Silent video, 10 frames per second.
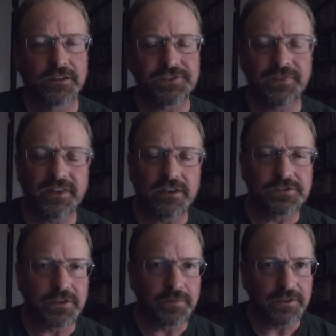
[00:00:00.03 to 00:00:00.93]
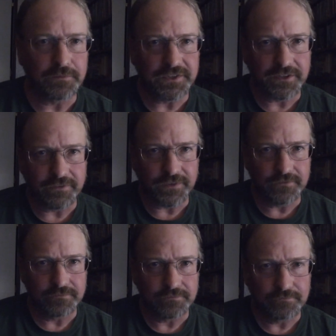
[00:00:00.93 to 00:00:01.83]
This video is going to be a little bit
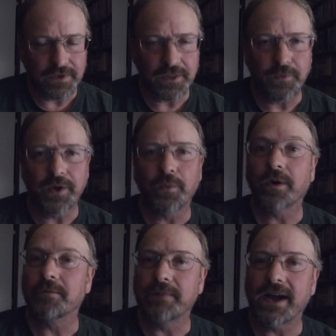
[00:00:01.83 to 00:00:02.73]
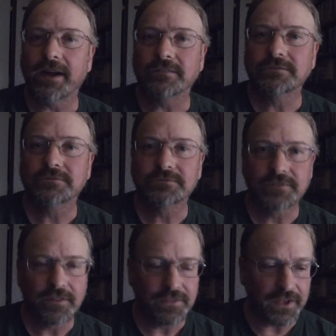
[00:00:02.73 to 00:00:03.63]
different. By the way, welcome back.
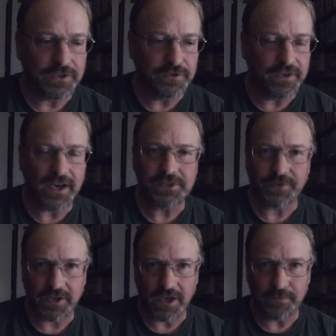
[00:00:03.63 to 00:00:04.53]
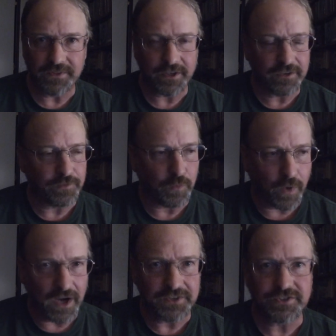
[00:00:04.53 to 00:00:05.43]
Thank you guys for coming. Thank you for
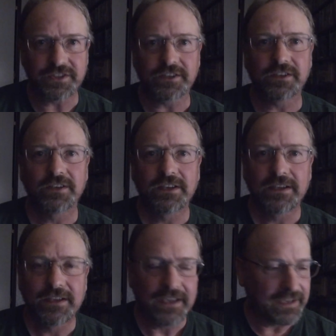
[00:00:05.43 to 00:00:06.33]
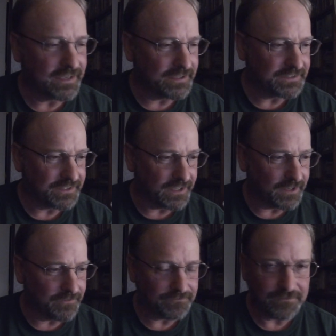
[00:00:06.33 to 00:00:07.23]
watching. And
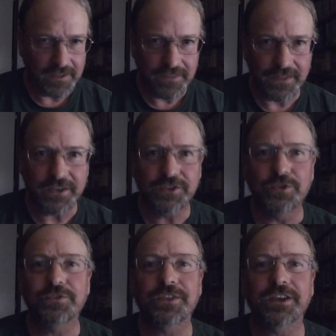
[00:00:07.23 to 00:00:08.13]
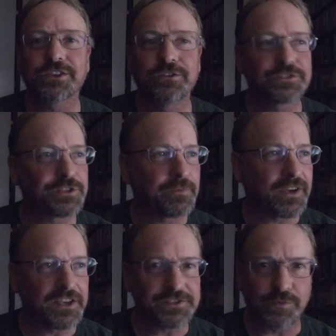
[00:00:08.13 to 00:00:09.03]
thank you. I
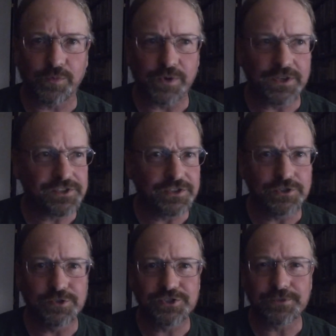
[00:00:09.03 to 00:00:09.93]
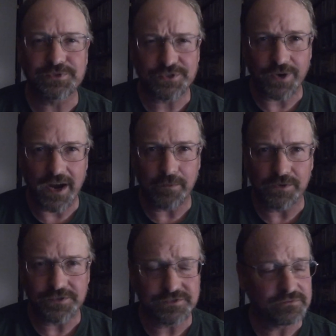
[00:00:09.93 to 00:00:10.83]
got some recent new
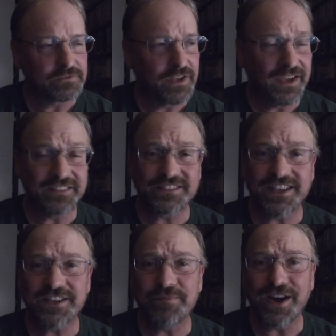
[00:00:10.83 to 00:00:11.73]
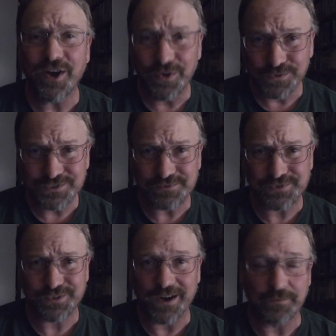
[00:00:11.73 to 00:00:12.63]
subscribers. And thank my old
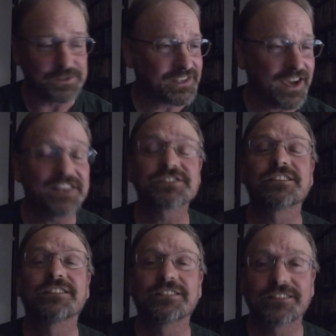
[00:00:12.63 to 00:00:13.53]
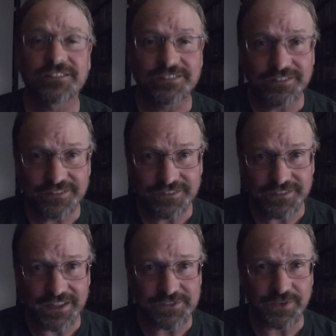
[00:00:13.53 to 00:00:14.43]
subscribers. Guys,
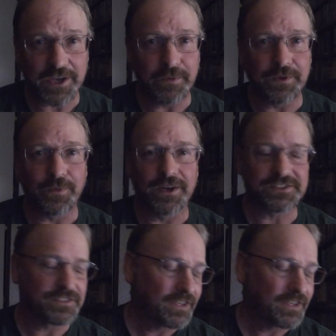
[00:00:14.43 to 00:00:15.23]
thanks for coming and watching.